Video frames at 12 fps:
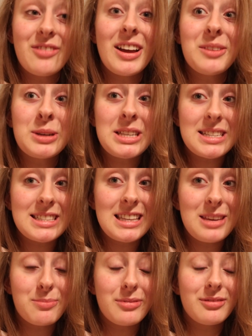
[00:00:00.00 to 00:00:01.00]
if I went to
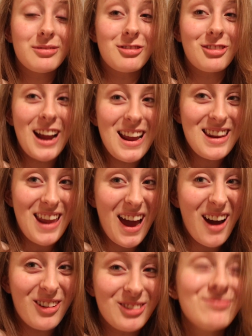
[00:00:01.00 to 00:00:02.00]
sleep right
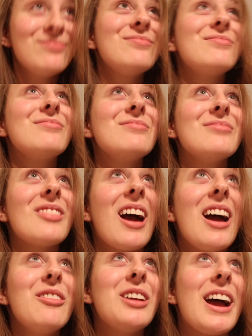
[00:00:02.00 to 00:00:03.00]
now,
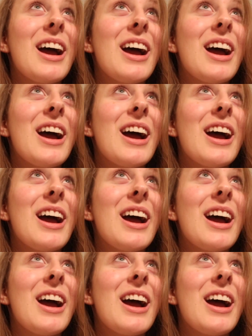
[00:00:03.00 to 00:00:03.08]
I would